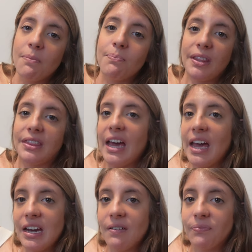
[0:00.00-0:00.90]
But
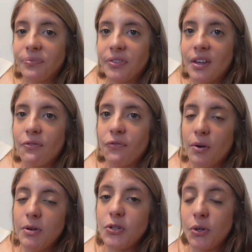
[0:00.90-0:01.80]
then
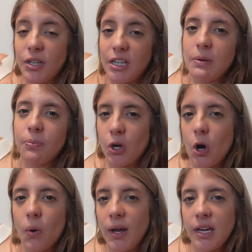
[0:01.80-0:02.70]
for me to keep
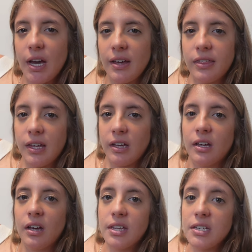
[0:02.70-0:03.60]
going, I
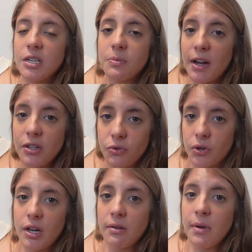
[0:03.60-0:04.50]
think this is my
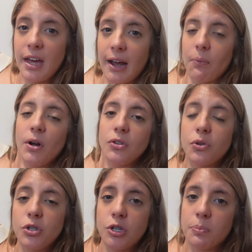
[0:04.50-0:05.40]
dream, and I want
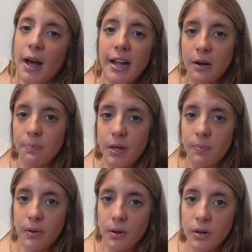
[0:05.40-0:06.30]
to inspire
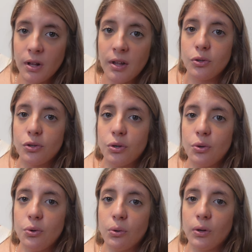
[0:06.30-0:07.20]
people
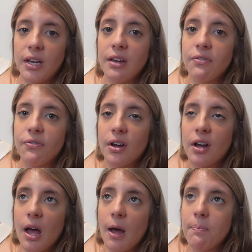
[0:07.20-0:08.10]
to live
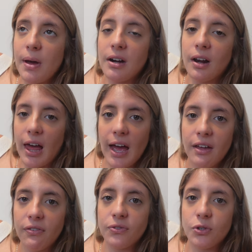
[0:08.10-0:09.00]
a better
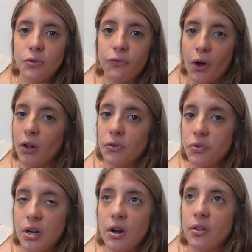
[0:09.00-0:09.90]
life, to follow
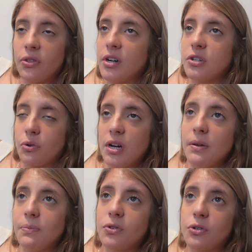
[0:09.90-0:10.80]
their
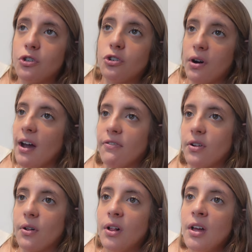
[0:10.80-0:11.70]
dreams, to
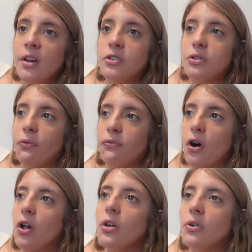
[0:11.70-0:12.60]
travel, to
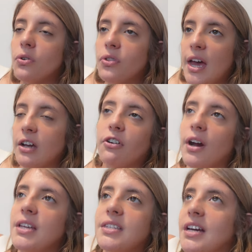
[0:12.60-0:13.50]
follow that
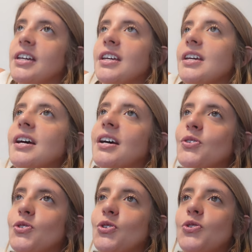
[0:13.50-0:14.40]
crazy idea
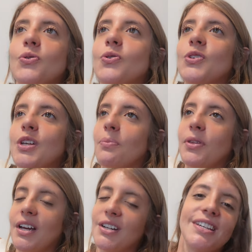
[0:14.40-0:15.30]
and to do
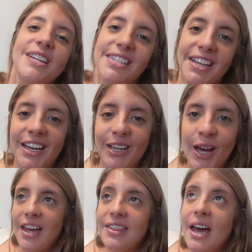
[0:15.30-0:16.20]
something artistic.
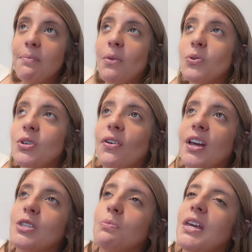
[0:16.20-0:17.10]
And that
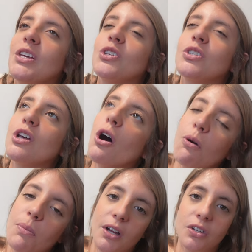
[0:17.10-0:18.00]
motivates me
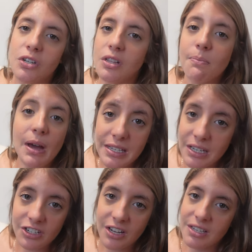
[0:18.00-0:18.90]
so much. The
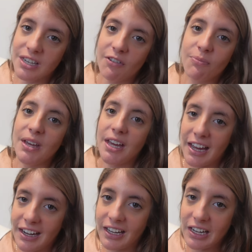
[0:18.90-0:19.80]
messages I've been
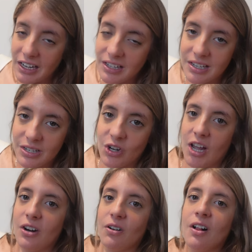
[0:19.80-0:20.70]
getting here in this
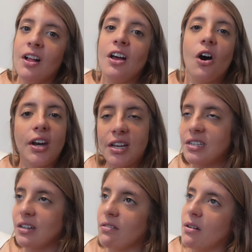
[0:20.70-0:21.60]
channel, on
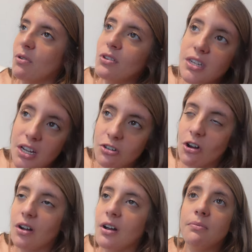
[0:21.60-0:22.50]
Instagram, on
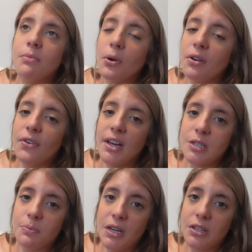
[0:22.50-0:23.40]
TikTok,
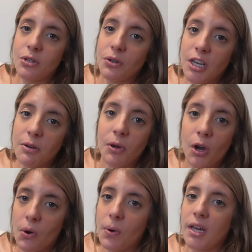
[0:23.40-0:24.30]
motivates me to keep
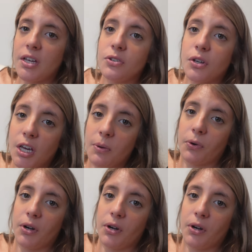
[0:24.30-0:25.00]
going and to keep